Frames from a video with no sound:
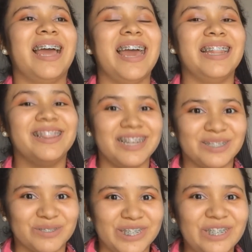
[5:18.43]
And
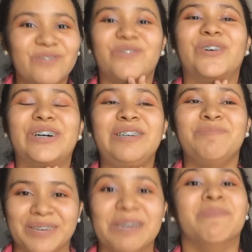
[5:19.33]
this one
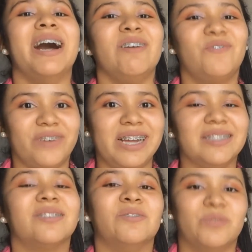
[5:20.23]
for me, my friends,